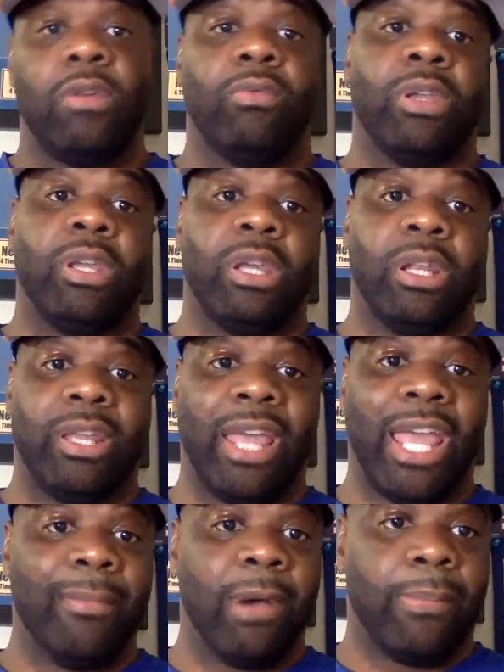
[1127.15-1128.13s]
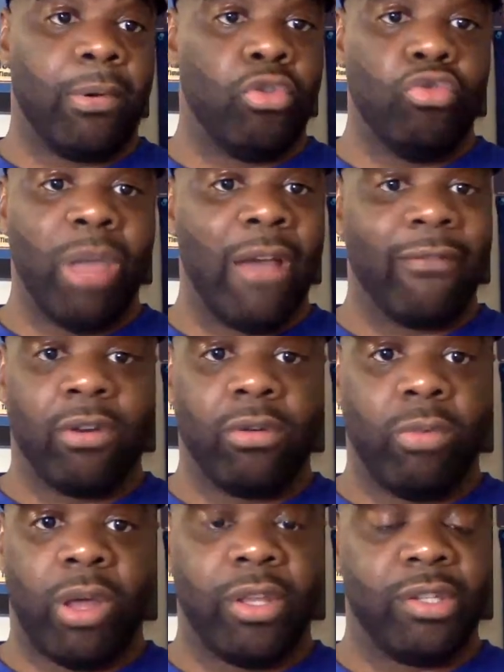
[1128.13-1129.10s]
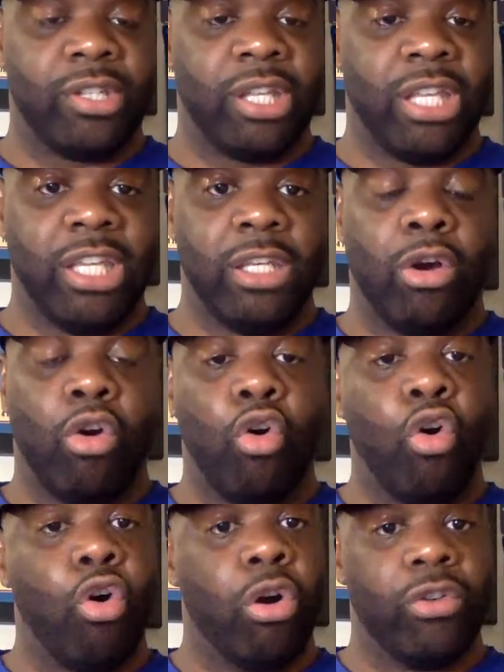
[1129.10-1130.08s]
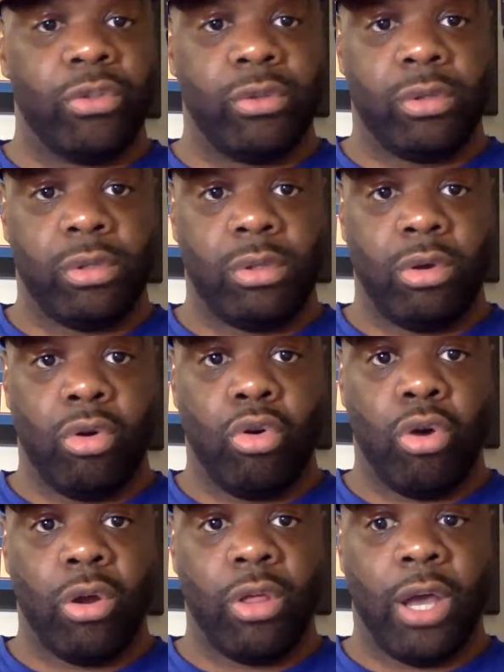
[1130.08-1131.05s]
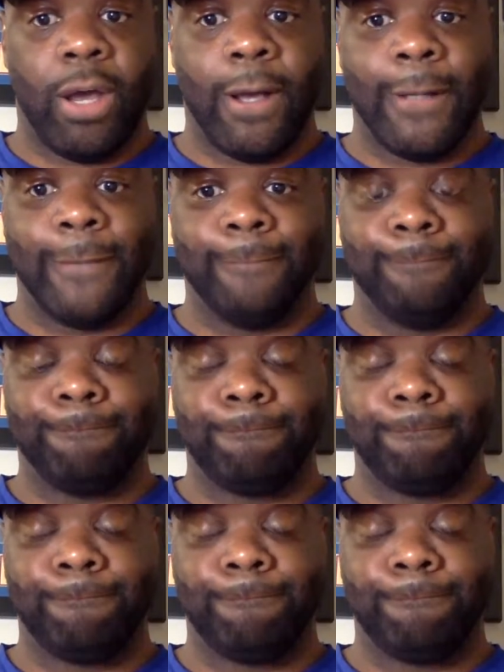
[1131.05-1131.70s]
We can get a game up on whomever, whether it's the Heat or or the